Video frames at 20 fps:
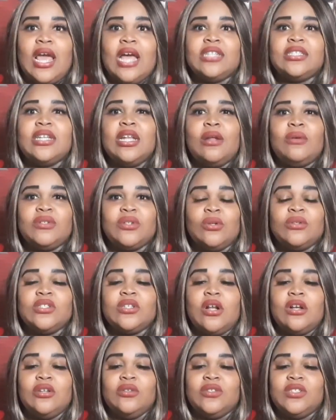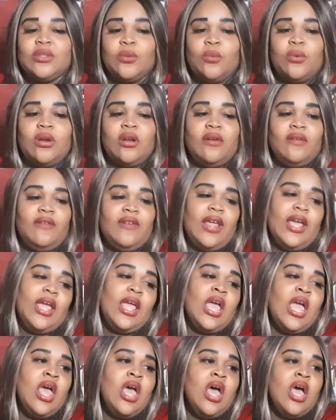I said I was going to start doing some word of the
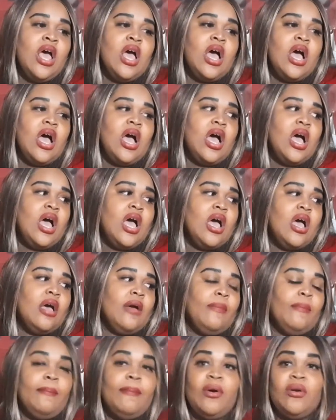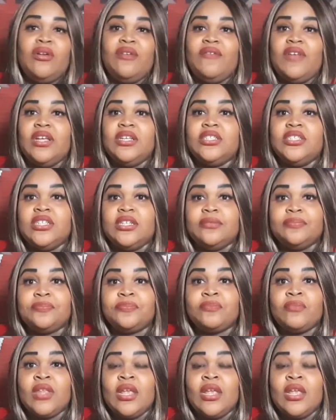day. Motivation.